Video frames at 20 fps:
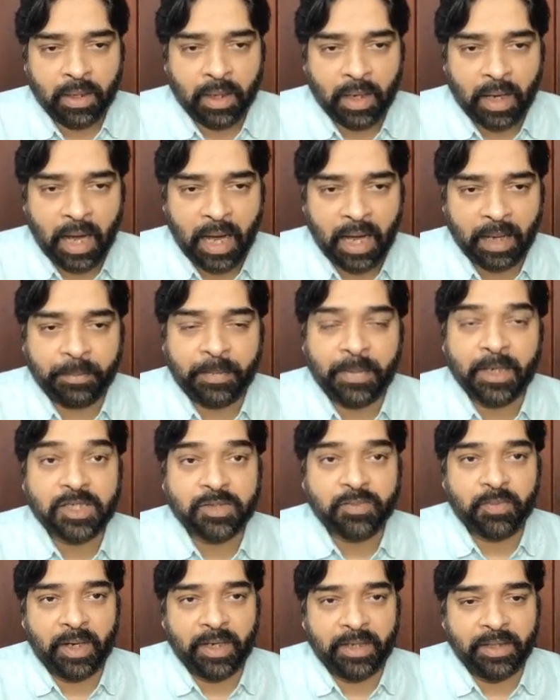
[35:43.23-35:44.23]
R
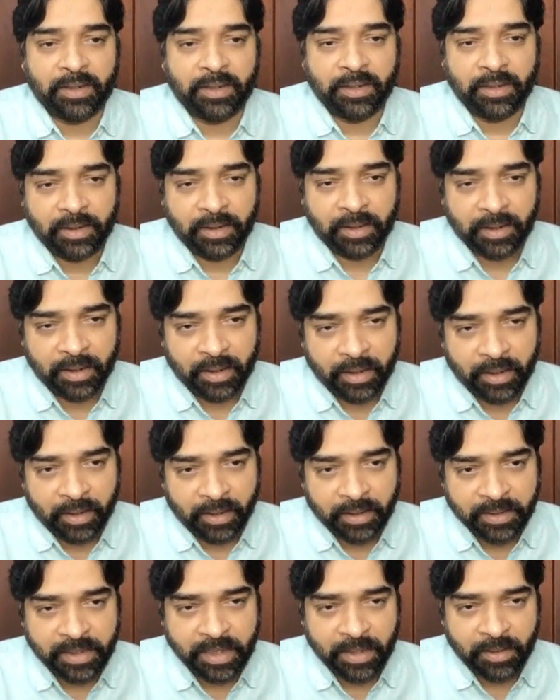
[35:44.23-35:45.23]
plus 1.
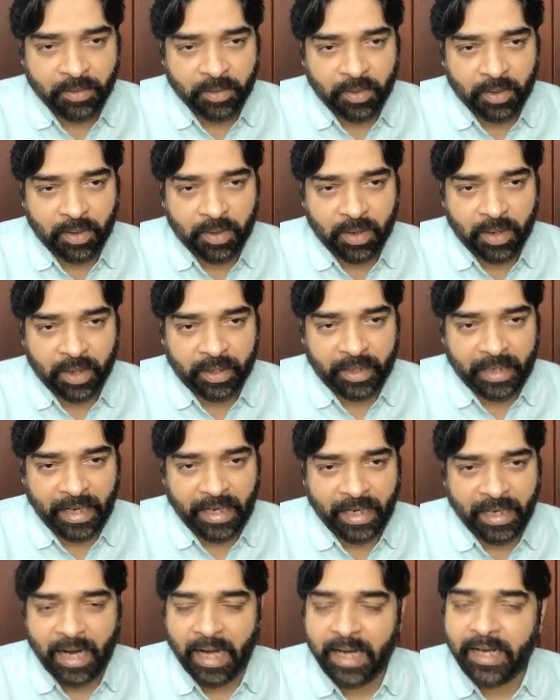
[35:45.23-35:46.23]
See, can
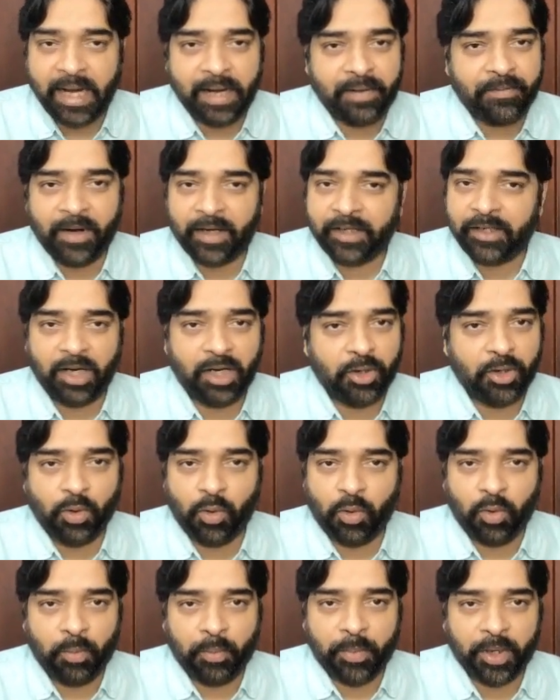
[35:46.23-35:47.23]
I write n factorial?
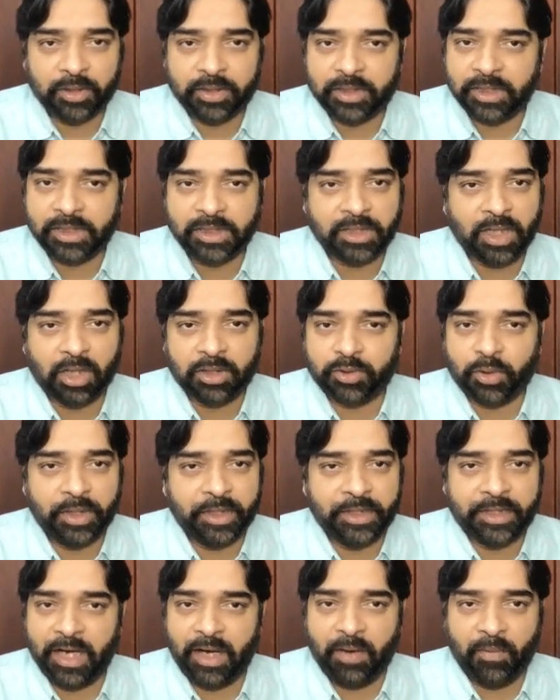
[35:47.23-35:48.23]
No, because this is not
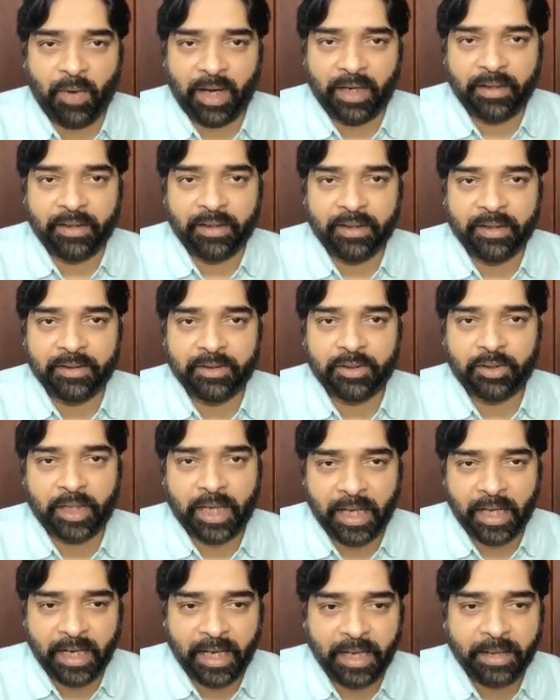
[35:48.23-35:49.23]
going till 1. So
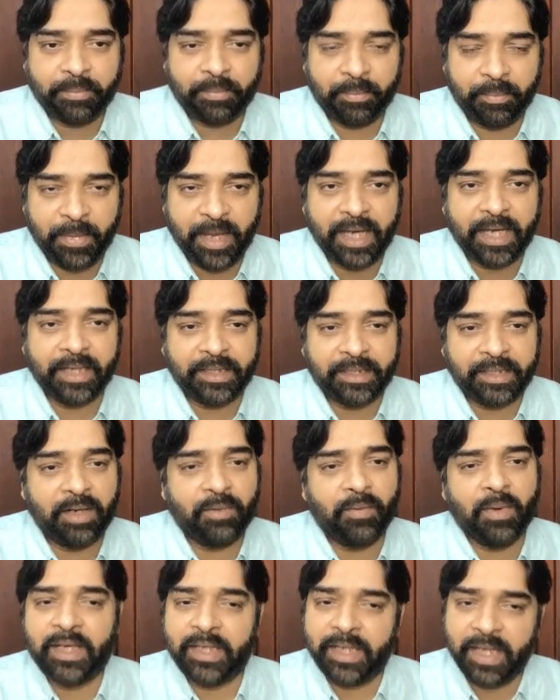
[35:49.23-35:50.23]
can I make it till
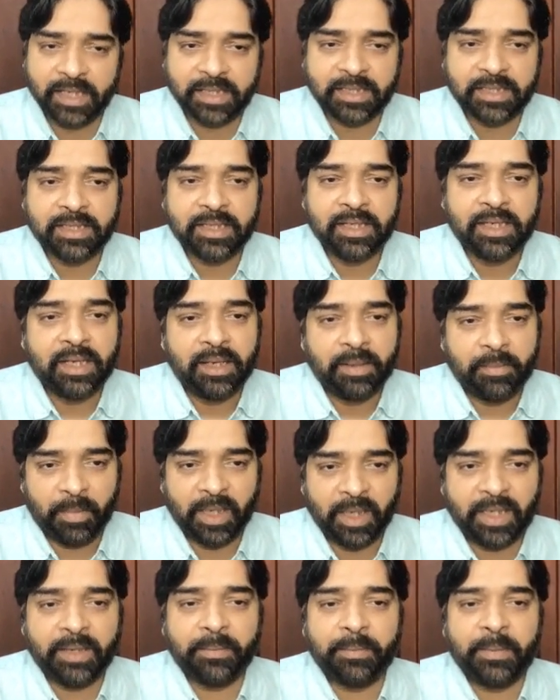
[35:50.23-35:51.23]
1? Yes.
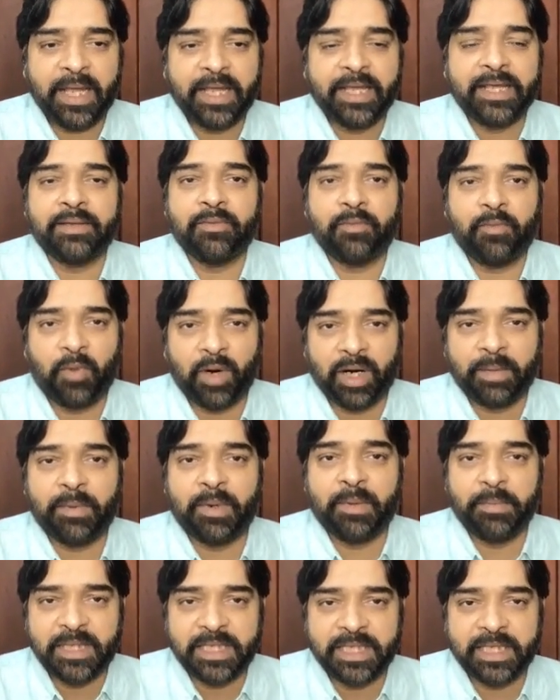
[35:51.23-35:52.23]
Multiply whatever
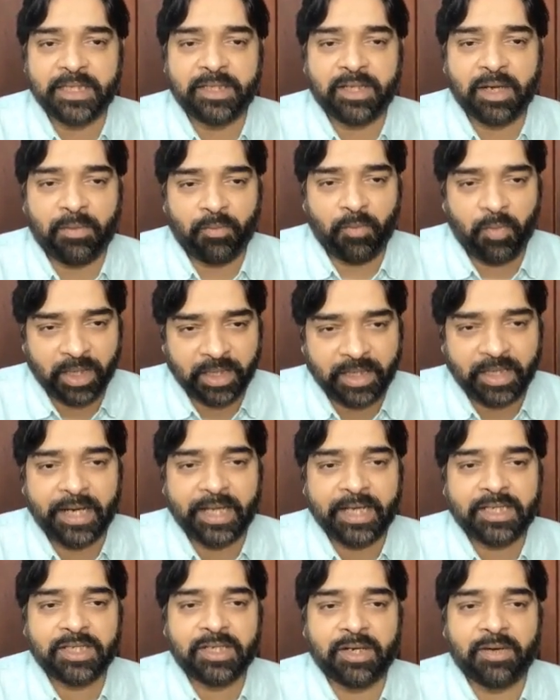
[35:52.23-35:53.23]
missing term. What is the
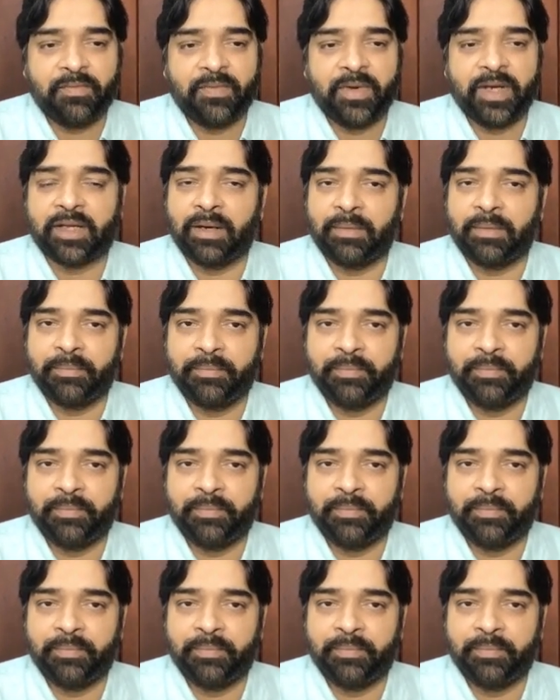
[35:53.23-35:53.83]
next term will come?